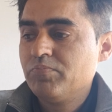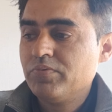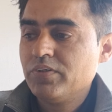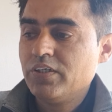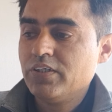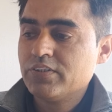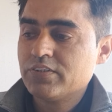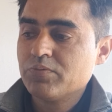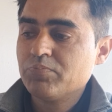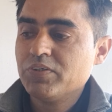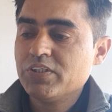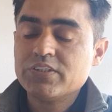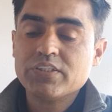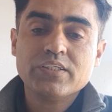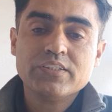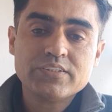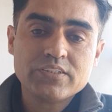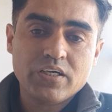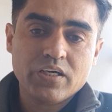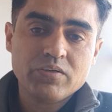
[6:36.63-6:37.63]
it's a basic
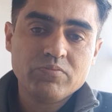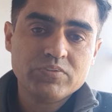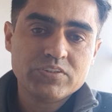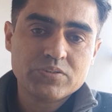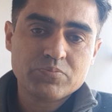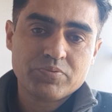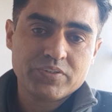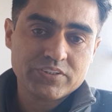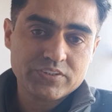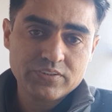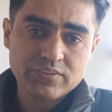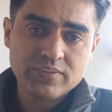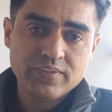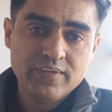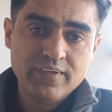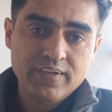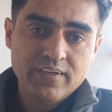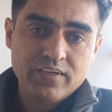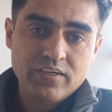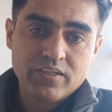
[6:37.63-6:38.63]
enzyme which is present,
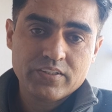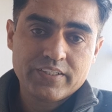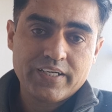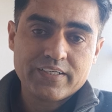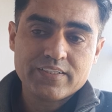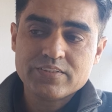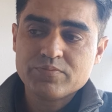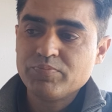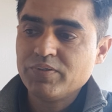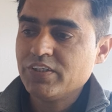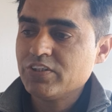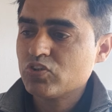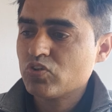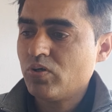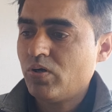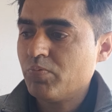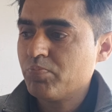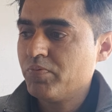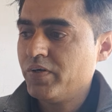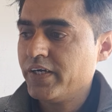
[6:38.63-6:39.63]
that is being
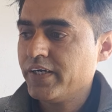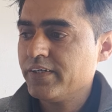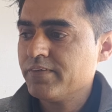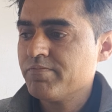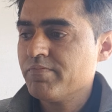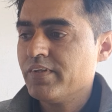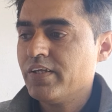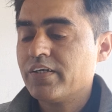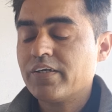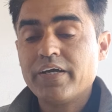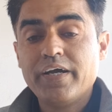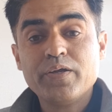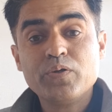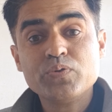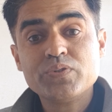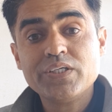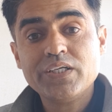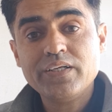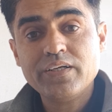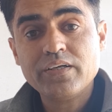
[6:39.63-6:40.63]
stopped by
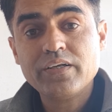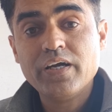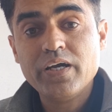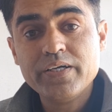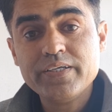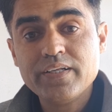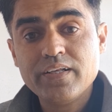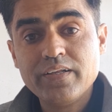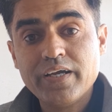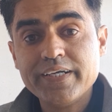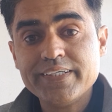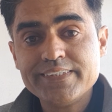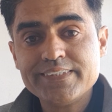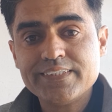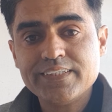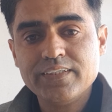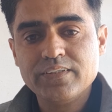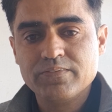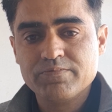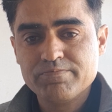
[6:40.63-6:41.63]
tyrosine and
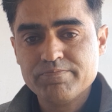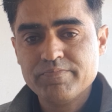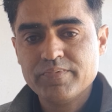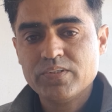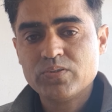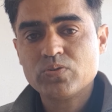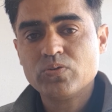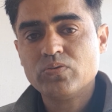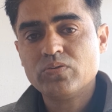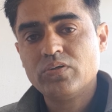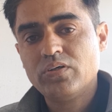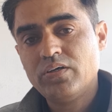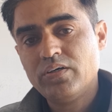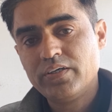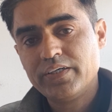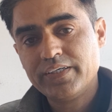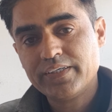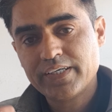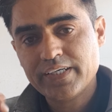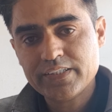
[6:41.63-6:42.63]
lysine.
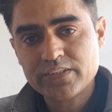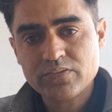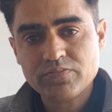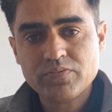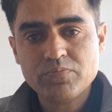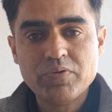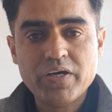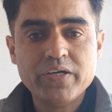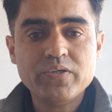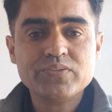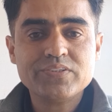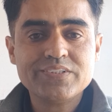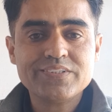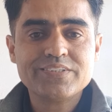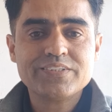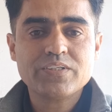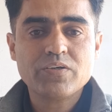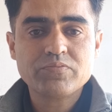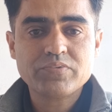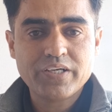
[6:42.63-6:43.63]
So in case of the
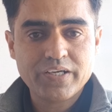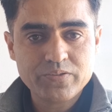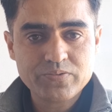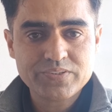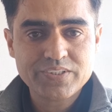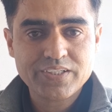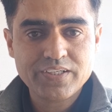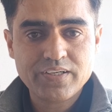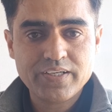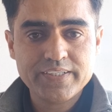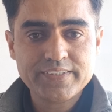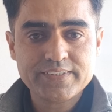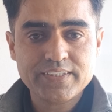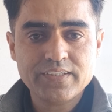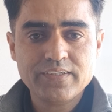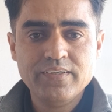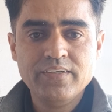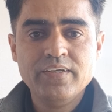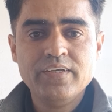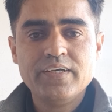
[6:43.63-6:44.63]
biosynthesis of tyrosine and
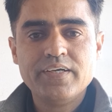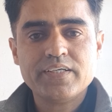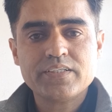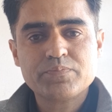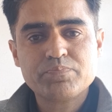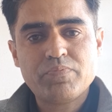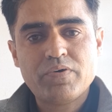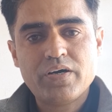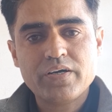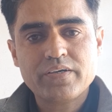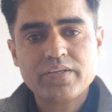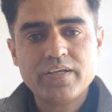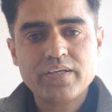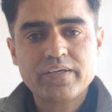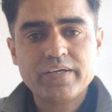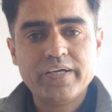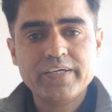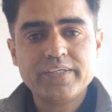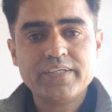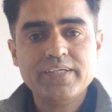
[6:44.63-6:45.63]
lysine, aspartyl
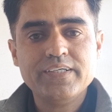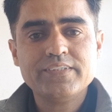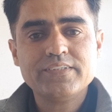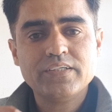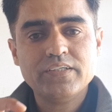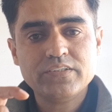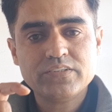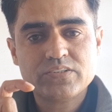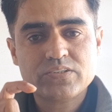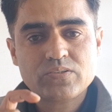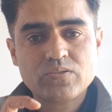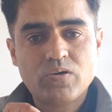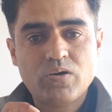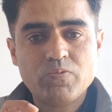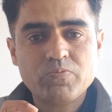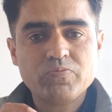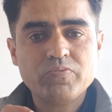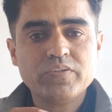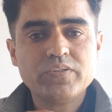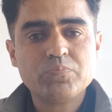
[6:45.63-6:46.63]
kinase is
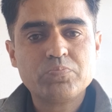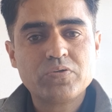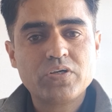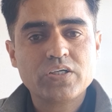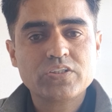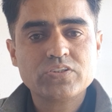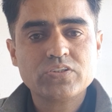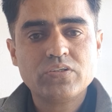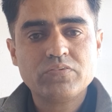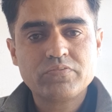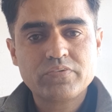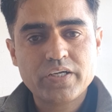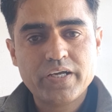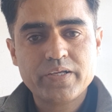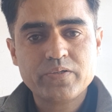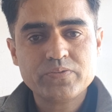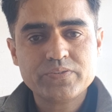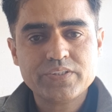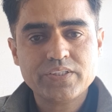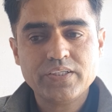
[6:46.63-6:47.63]
stopped when the production of
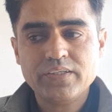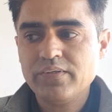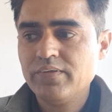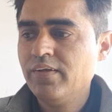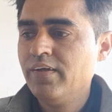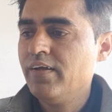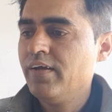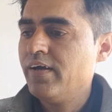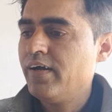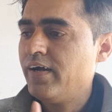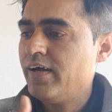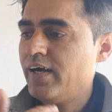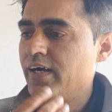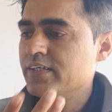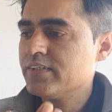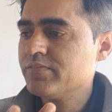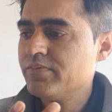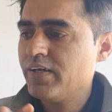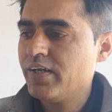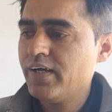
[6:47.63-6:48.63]
tyrosine
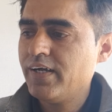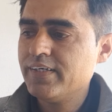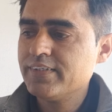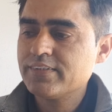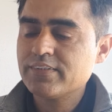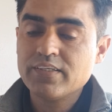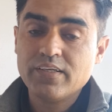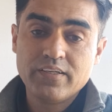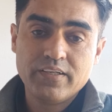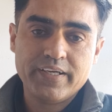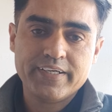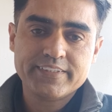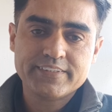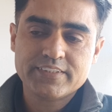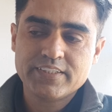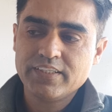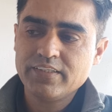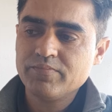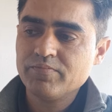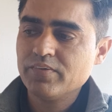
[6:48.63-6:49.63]
as well as
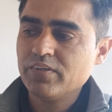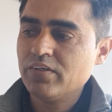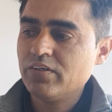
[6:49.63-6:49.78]
lysine